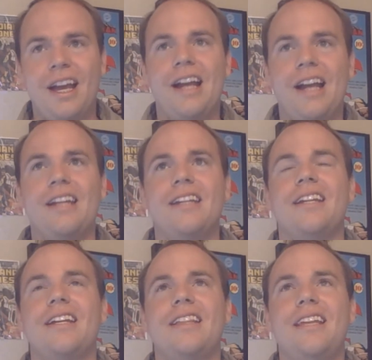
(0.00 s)
And
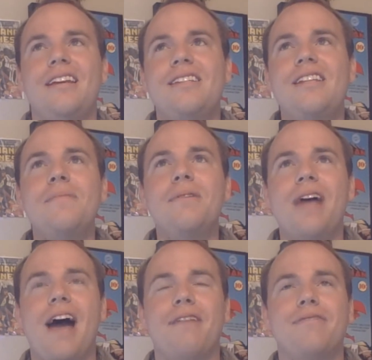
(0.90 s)
they seem to
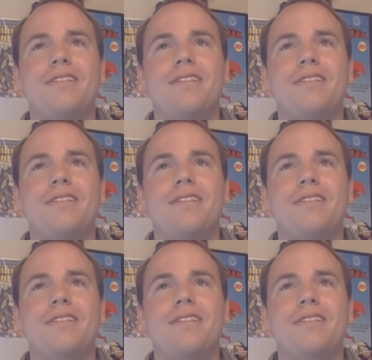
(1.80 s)
have